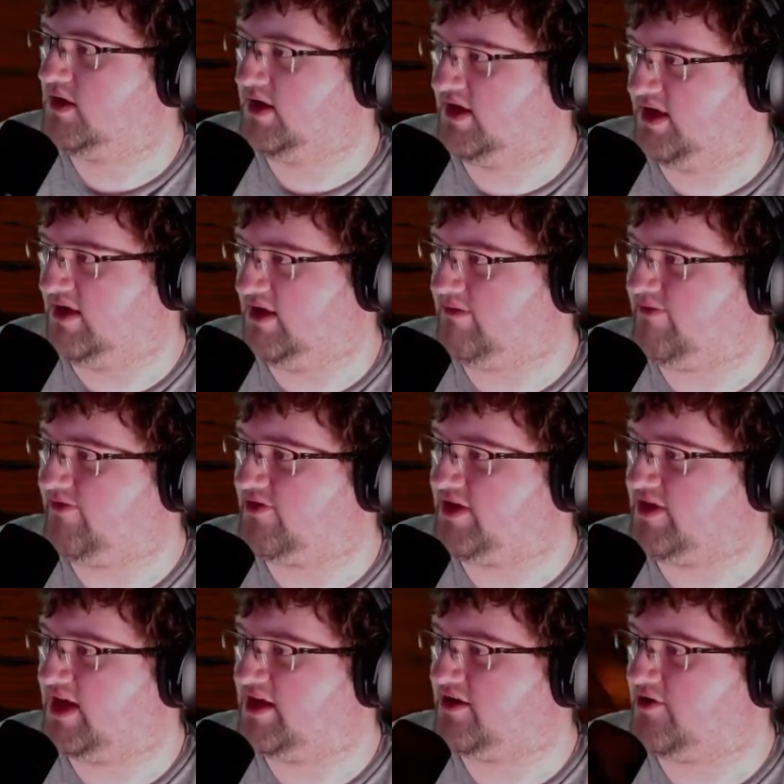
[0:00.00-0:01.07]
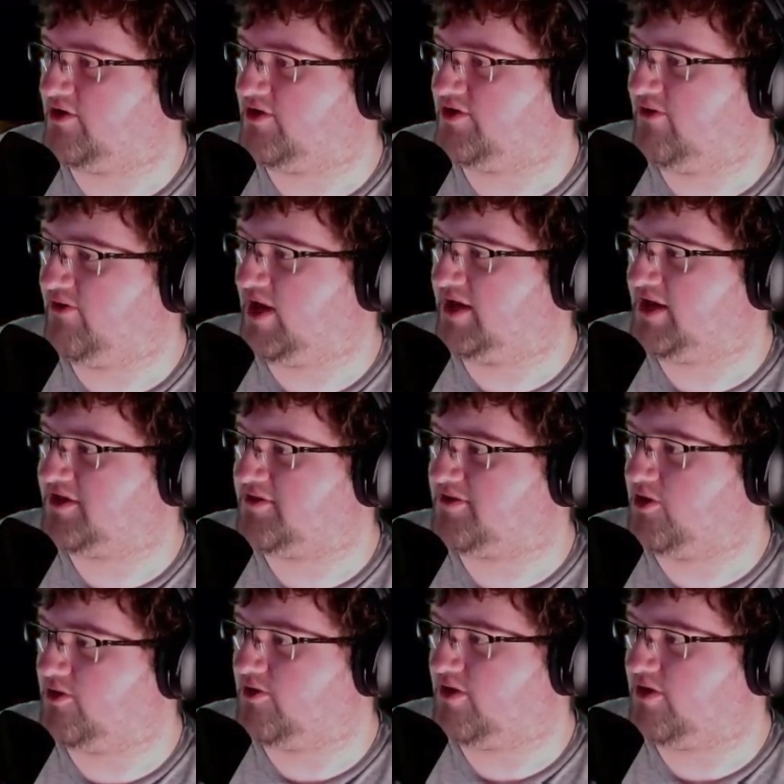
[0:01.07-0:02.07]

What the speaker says: Yep, first candle goes out, and we get the smoke.